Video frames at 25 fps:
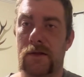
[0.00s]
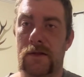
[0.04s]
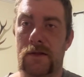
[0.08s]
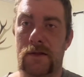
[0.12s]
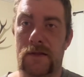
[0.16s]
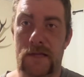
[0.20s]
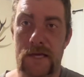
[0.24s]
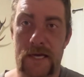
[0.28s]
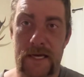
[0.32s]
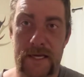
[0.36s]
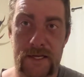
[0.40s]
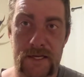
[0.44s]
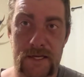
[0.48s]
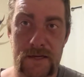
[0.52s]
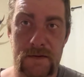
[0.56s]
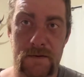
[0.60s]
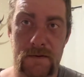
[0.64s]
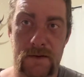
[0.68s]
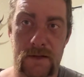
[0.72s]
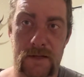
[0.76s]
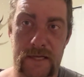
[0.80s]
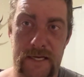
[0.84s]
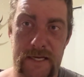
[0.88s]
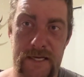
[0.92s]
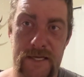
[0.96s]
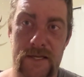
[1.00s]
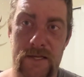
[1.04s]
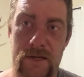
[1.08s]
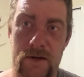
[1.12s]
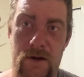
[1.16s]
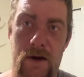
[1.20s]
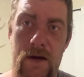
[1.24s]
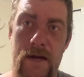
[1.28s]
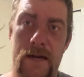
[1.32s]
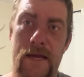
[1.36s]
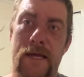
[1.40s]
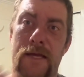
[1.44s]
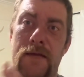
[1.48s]
This
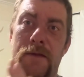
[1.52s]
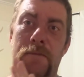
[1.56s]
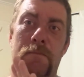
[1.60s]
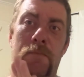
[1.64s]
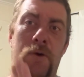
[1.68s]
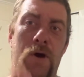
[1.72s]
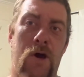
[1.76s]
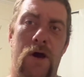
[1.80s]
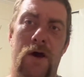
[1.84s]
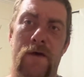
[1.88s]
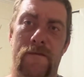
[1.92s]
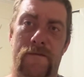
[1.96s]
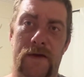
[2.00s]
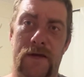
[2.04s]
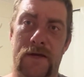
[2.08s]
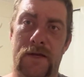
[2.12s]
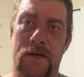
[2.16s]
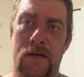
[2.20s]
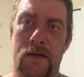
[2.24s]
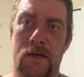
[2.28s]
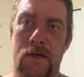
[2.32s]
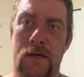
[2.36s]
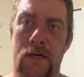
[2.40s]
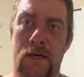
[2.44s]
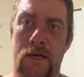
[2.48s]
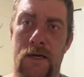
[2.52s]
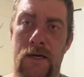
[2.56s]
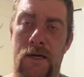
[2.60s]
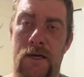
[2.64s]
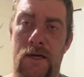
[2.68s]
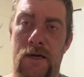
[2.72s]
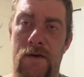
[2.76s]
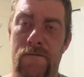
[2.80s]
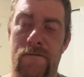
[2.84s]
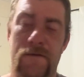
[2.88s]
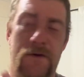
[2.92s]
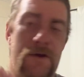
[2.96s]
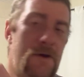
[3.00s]
sight is perfect
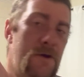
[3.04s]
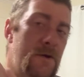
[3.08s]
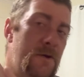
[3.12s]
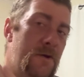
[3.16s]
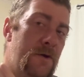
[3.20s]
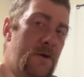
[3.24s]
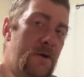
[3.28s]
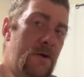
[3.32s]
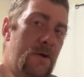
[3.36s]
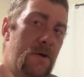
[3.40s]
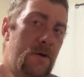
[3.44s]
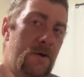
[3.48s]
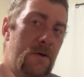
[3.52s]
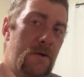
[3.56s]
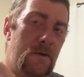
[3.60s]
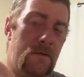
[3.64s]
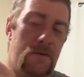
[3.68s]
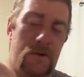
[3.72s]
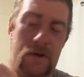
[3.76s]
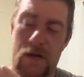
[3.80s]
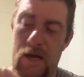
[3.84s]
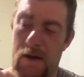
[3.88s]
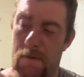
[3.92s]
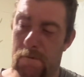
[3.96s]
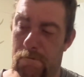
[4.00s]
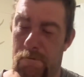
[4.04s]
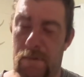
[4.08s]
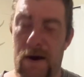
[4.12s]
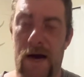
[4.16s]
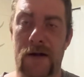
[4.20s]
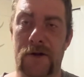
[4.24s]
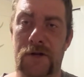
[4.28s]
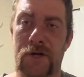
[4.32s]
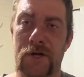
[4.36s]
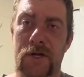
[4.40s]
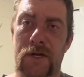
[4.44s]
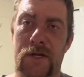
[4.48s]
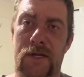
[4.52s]
for you to
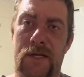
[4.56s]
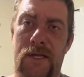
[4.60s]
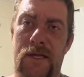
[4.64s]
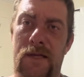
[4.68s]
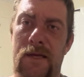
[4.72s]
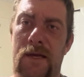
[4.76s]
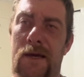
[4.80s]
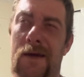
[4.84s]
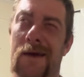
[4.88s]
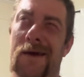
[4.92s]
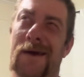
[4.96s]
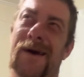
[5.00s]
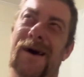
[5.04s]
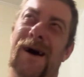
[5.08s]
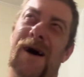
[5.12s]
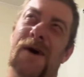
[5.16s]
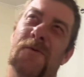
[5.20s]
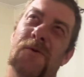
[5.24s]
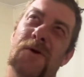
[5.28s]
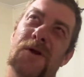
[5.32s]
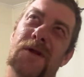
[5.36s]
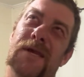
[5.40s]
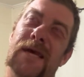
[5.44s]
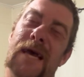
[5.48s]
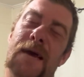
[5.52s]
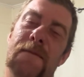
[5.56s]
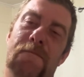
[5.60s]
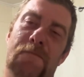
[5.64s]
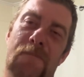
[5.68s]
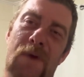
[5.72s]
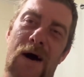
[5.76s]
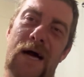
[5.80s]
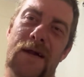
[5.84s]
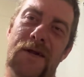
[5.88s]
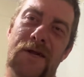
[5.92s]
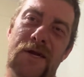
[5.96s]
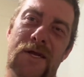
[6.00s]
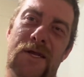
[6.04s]
budget. I wouldn't say
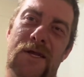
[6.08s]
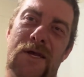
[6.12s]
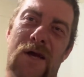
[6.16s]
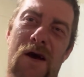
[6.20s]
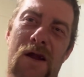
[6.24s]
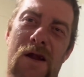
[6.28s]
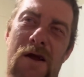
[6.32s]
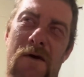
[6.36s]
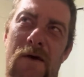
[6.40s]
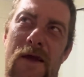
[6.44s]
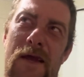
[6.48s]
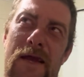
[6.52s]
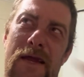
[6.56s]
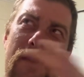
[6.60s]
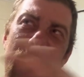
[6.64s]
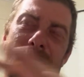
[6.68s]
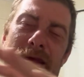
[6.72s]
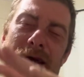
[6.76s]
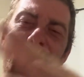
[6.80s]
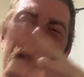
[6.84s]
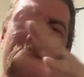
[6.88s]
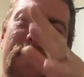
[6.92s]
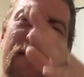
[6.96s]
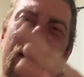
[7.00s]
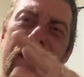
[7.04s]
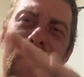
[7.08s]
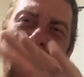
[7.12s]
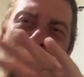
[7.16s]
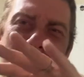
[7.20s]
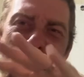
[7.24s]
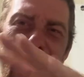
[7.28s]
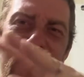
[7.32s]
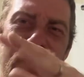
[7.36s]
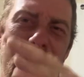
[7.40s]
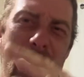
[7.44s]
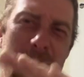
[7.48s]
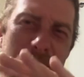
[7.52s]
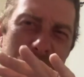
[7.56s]
budget, it's kind of in that
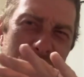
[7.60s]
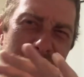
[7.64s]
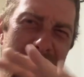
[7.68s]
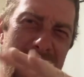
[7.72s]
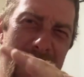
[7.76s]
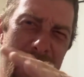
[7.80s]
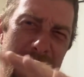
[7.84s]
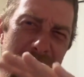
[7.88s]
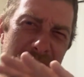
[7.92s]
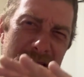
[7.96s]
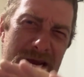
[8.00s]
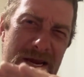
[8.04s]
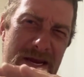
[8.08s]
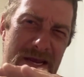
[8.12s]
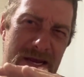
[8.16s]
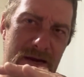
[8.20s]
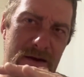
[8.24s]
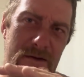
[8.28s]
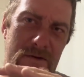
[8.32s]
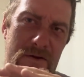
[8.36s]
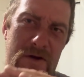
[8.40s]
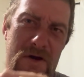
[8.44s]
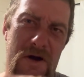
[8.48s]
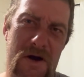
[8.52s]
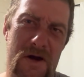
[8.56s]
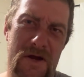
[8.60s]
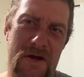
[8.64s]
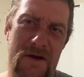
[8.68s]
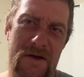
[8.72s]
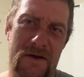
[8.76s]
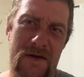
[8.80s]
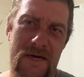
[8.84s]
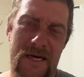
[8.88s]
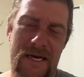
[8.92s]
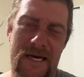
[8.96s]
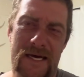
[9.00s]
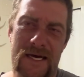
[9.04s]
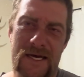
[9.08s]
intermediate kind of
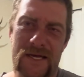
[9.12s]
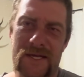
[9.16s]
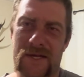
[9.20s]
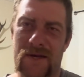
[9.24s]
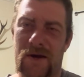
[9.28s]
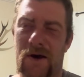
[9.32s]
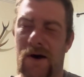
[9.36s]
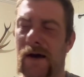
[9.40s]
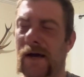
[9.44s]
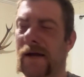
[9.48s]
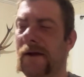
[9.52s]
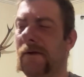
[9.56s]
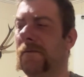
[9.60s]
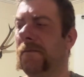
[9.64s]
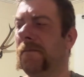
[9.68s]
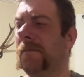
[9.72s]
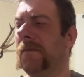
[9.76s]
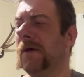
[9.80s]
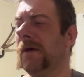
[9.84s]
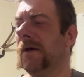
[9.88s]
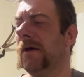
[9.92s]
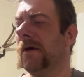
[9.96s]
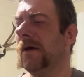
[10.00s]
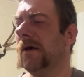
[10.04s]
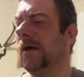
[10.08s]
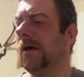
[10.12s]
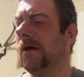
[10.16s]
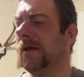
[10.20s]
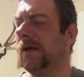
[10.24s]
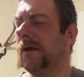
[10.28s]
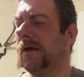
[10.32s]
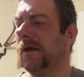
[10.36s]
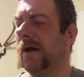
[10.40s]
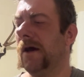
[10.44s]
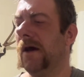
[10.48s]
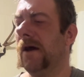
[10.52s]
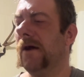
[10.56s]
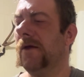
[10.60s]
sight.
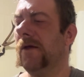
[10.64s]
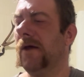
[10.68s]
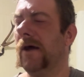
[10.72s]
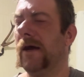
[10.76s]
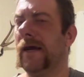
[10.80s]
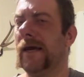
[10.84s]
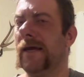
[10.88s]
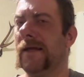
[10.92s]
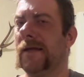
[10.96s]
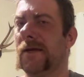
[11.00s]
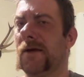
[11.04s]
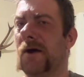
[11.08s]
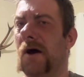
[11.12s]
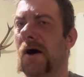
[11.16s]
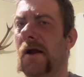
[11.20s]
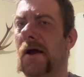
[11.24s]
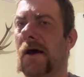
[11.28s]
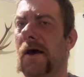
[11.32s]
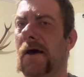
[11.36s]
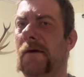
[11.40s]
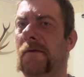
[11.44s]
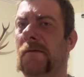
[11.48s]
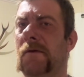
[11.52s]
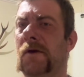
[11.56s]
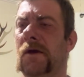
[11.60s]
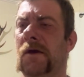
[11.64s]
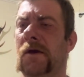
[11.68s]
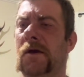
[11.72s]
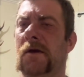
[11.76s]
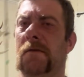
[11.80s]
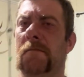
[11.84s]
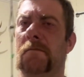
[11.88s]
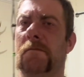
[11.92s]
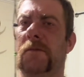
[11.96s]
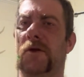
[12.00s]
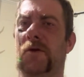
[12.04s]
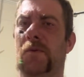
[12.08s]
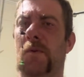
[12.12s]
You know, like it's kind of
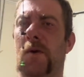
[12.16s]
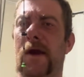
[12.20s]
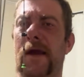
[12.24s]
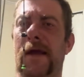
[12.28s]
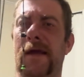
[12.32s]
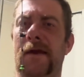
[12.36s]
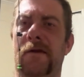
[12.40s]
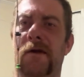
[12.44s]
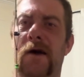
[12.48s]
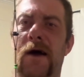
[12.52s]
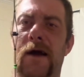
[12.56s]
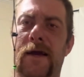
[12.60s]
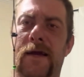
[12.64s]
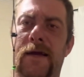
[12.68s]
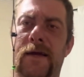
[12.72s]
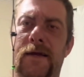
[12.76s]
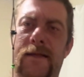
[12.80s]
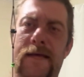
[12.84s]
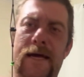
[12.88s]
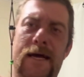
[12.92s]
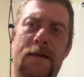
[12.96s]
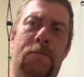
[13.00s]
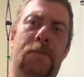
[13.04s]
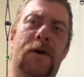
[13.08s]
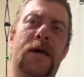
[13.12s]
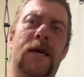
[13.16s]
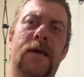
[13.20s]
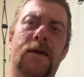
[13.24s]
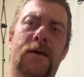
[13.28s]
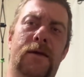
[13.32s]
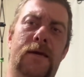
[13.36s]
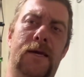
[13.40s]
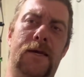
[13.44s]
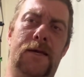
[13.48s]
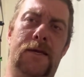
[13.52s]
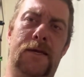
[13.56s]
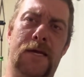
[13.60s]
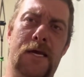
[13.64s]
between like that
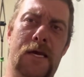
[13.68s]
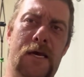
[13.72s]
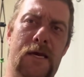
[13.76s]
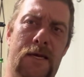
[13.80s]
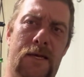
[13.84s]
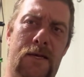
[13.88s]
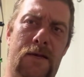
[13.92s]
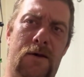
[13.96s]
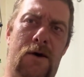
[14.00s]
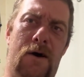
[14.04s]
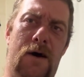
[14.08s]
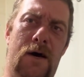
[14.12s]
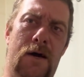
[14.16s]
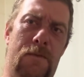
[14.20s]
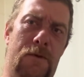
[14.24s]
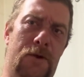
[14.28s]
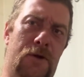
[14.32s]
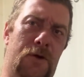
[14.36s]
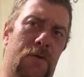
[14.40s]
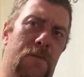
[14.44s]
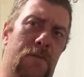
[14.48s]
PSE Stinger sight, which will